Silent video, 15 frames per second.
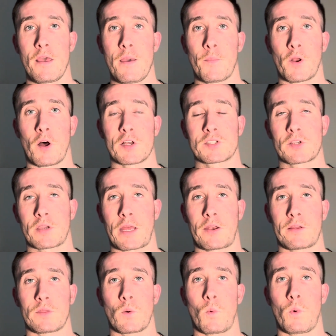but also
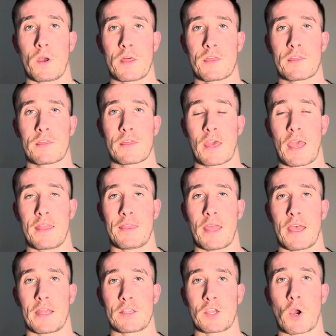getting the width and
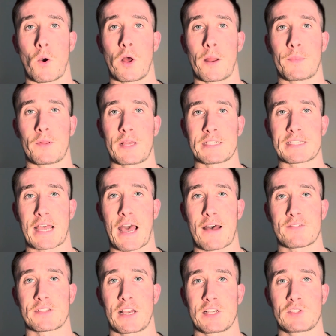then going up at least a
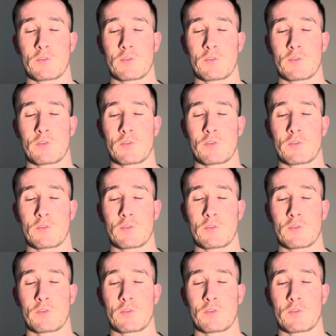half size